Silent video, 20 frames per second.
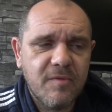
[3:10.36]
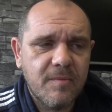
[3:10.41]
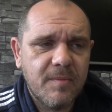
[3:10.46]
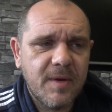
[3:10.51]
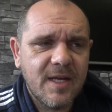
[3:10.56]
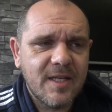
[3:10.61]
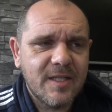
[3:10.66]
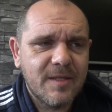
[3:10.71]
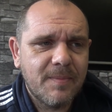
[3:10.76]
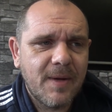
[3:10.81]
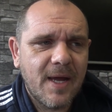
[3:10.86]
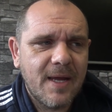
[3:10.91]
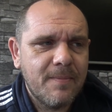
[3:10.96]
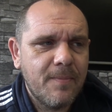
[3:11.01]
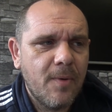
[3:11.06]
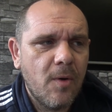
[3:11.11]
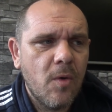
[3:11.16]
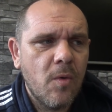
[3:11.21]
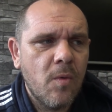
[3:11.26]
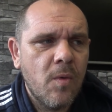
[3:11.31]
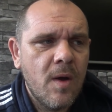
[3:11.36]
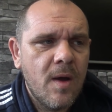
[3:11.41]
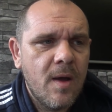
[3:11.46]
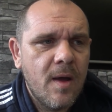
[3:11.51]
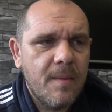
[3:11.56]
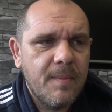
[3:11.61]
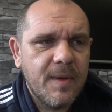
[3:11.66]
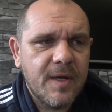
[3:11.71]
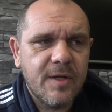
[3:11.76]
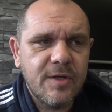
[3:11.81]
from Peter to pay Paul,
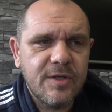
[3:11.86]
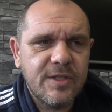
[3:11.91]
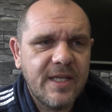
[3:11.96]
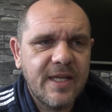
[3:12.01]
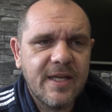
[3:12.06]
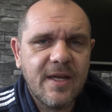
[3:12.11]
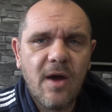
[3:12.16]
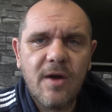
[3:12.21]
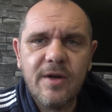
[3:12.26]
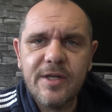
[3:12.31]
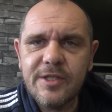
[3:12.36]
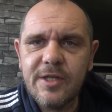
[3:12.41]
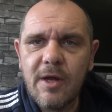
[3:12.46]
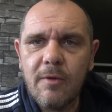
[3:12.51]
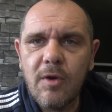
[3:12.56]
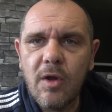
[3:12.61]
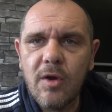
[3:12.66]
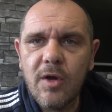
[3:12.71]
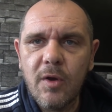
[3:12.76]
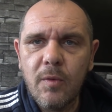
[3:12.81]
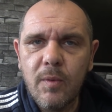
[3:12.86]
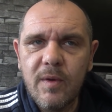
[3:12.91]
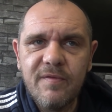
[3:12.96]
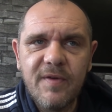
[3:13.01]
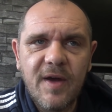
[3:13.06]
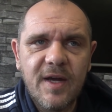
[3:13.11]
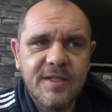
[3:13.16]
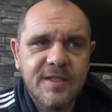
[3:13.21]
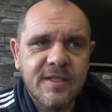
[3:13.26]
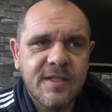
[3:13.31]
because Lingard is no longer
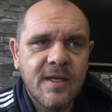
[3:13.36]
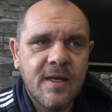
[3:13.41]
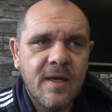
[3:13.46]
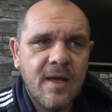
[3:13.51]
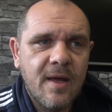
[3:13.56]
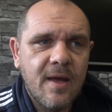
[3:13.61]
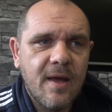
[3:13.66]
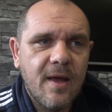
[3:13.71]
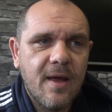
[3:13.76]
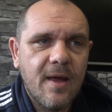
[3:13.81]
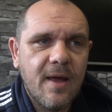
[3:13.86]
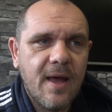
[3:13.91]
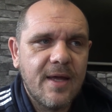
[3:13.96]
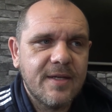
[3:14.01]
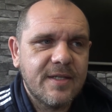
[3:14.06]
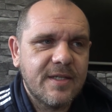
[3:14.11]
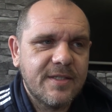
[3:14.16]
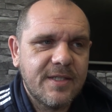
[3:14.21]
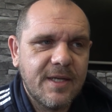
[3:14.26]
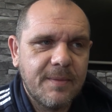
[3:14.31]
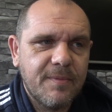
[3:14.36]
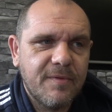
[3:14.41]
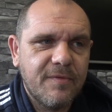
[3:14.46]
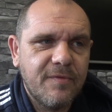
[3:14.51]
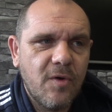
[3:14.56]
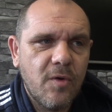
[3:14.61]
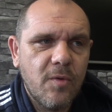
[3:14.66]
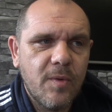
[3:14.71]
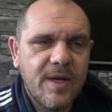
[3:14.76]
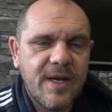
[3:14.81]
with us. As I said
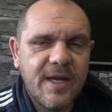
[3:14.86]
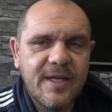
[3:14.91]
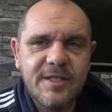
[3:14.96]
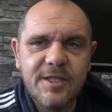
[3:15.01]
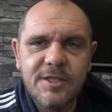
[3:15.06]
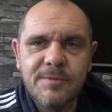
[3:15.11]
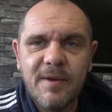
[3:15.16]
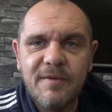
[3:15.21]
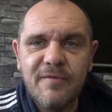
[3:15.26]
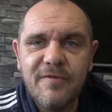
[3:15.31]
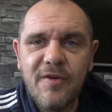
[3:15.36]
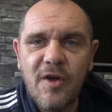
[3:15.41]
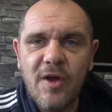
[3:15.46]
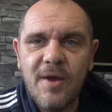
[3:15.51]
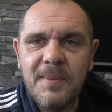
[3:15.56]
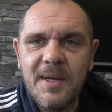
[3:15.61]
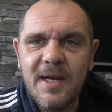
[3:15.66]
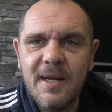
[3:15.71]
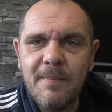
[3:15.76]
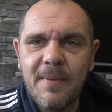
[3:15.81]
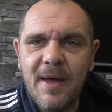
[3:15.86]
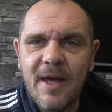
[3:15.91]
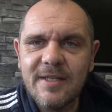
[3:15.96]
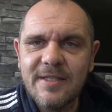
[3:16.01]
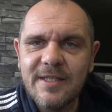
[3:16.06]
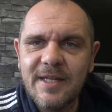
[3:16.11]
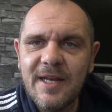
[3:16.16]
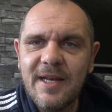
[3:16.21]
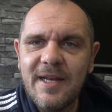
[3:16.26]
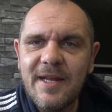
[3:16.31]
before, we need to spend £30 million
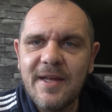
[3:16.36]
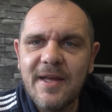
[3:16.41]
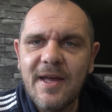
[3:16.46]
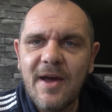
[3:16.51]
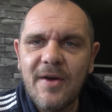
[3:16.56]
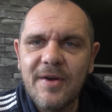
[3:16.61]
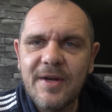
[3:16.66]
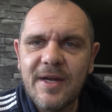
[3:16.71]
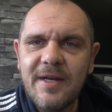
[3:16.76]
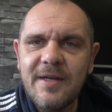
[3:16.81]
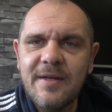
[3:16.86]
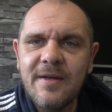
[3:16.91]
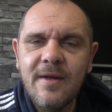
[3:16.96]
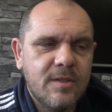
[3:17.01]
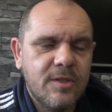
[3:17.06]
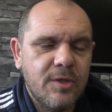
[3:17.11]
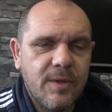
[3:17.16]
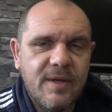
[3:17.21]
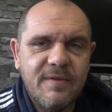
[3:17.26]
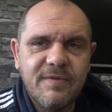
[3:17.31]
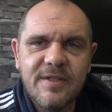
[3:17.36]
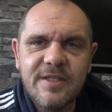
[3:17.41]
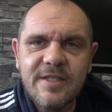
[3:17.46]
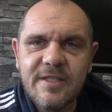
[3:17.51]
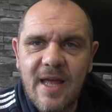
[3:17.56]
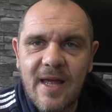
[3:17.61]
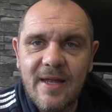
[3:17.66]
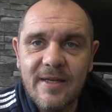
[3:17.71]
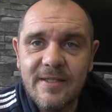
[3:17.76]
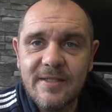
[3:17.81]
to get Lingard in to even
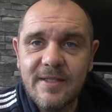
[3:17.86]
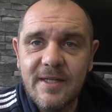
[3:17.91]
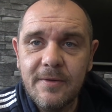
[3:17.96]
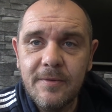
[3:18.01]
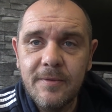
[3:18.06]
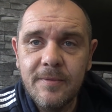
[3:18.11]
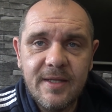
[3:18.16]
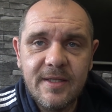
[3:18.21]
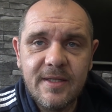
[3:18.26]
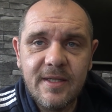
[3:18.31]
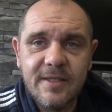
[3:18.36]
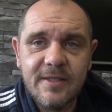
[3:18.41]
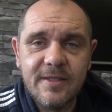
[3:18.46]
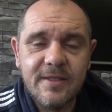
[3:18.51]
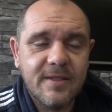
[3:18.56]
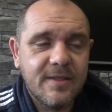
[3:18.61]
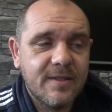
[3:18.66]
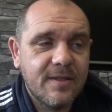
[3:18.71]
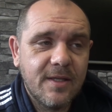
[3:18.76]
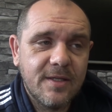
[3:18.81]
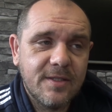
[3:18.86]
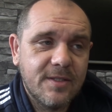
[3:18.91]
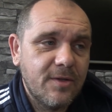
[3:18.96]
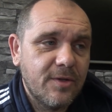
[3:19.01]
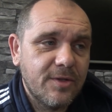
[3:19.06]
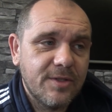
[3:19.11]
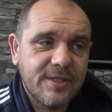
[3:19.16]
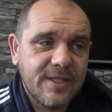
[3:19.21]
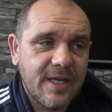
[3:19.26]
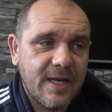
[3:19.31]
stand still. It does
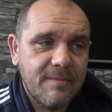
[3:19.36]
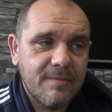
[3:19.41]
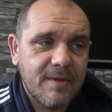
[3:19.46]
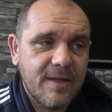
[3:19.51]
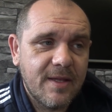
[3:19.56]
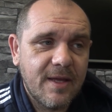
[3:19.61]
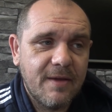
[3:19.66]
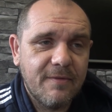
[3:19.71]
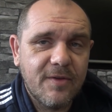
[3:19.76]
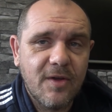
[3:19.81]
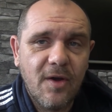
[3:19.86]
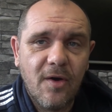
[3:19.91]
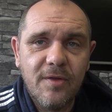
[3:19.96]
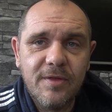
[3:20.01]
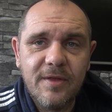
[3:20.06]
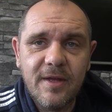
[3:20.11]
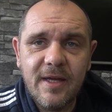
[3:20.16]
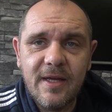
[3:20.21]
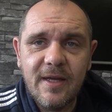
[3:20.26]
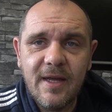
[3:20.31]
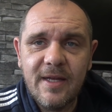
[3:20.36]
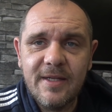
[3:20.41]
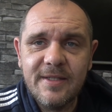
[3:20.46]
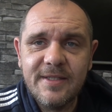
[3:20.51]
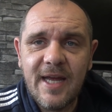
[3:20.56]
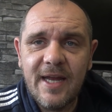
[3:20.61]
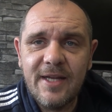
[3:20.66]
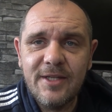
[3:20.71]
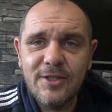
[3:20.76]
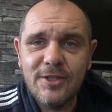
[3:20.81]
not seem that they've got the
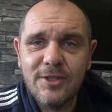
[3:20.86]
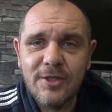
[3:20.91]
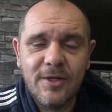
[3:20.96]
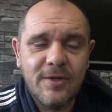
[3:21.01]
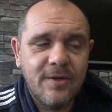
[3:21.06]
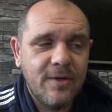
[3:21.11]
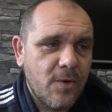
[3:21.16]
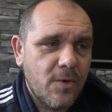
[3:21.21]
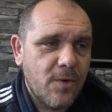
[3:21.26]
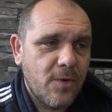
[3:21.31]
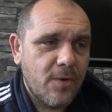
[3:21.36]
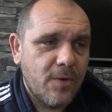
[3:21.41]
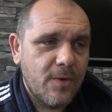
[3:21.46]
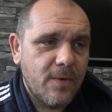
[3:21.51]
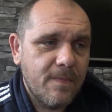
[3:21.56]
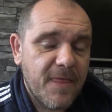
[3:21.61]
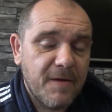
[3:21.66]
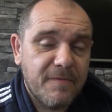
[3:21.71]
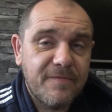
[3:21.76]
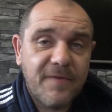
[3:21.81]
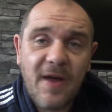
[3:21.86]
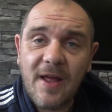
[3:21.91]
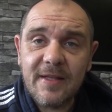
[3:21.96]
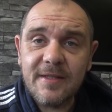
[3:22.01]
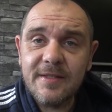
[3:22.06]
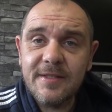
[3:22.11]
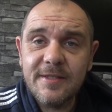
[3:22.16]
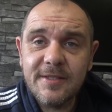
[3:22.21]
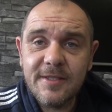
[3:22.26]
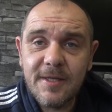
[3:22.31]
intention or the
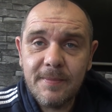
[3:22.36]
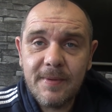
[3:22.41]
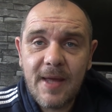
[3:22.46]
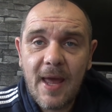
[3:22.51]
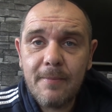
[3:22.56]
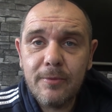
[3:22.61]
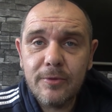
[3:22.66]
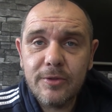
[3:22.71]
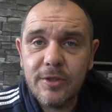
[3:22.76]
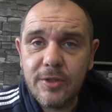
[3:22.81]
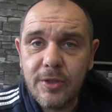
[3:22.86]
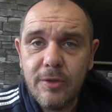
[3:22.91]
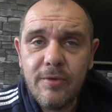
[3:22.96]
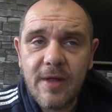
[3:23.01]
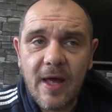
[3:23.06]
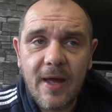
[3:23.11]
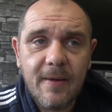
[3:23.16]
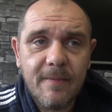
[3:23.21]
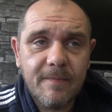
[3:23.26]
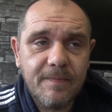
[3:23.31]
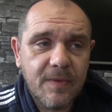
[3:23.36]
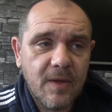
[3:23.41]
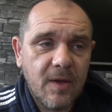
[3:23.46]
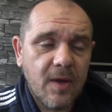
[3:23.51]
funds to be able to do that.